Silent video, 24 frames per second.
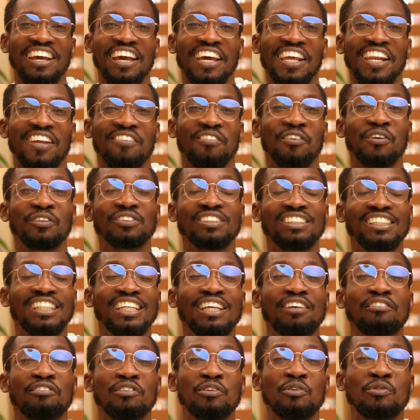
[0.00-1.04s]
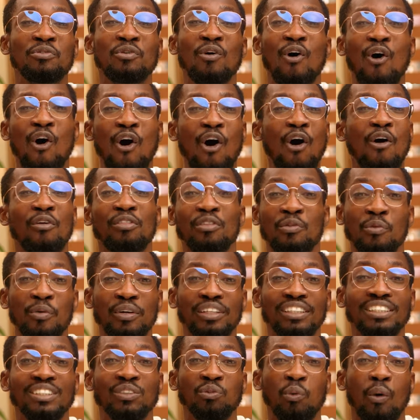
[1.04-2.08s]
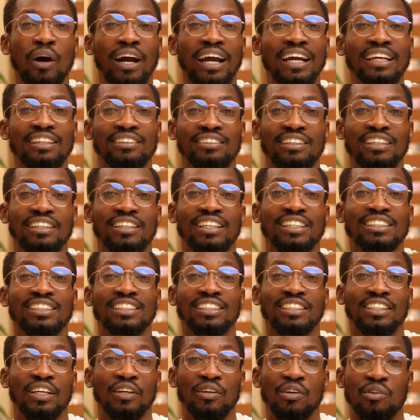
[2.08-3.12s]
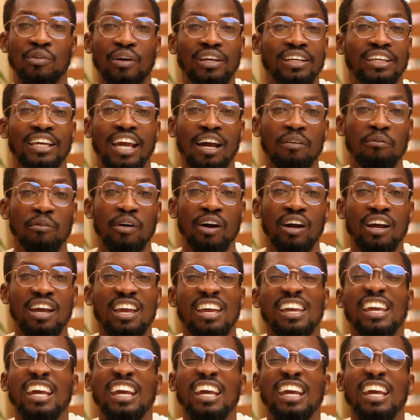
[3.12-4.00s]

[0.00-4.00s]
and I'm going to give you all the reasons why I think this is a great camera